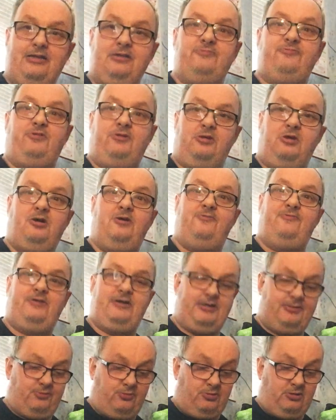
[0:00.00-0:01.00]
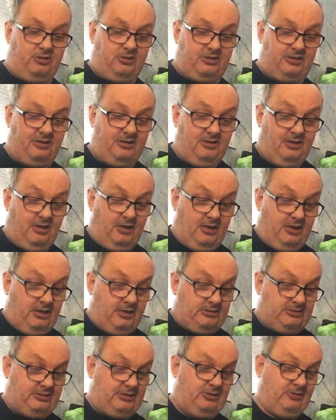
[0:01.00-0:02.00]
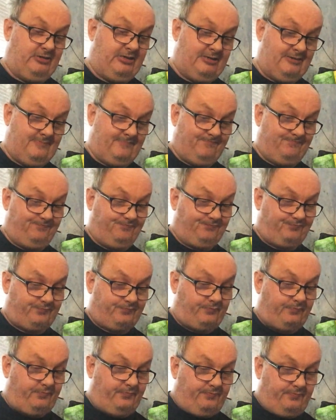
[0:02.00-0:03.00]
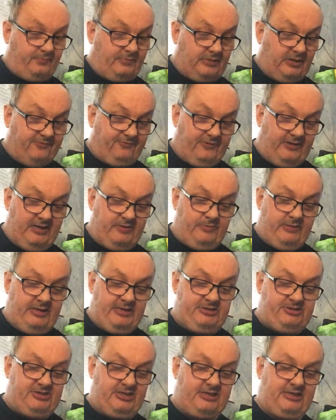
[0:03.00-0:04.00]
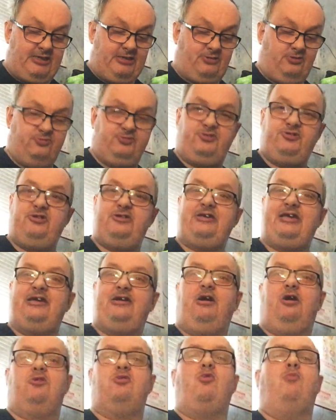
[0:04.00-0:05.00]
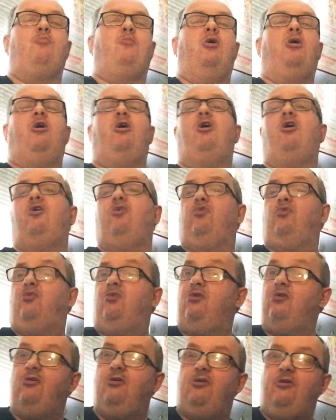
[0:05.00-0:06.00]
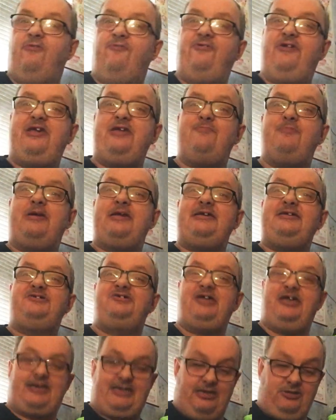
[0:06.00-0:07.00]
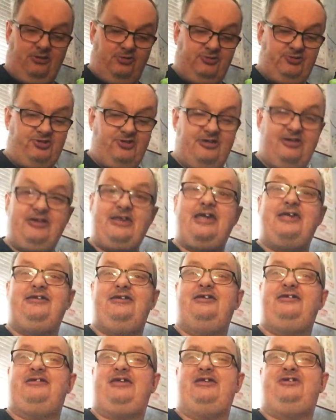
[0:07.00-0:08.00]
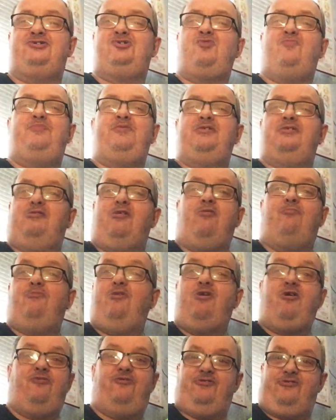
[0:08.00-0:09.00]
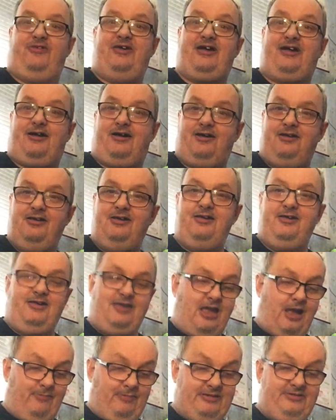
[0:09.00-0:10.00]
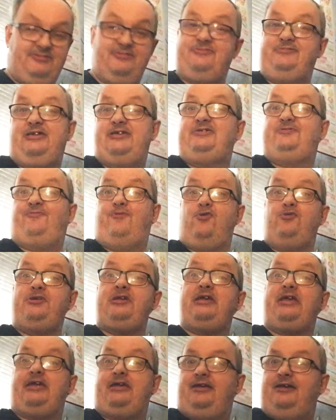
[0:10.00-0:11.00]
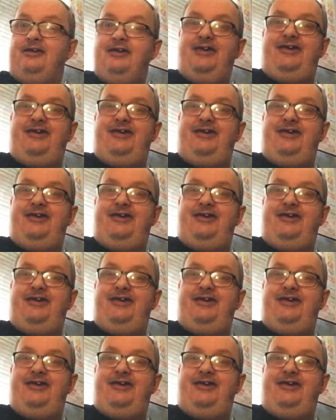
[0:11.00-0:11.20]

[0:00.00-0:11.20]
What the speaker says: hell of a lot of hard work. So, yeah. Feed Me Chicken, 108. Oh, come on. Feed Me Chicken, 108. He should be a lot more than that. I mean, it's funny.